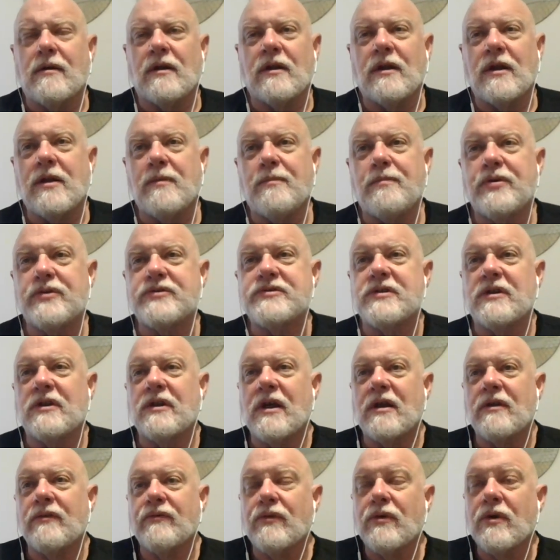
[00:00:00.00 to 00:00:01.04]
he puts a
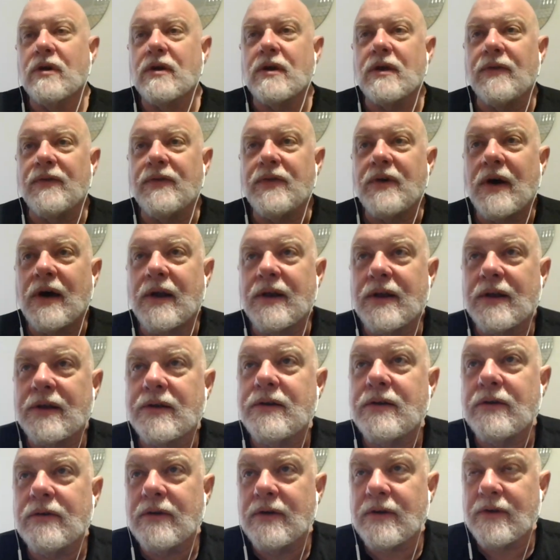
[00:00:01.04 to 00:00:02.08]
lot of work and thought
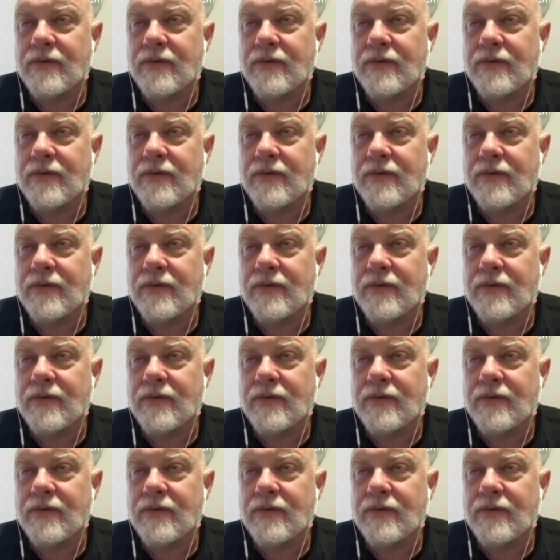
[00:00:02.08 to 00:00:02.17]
into his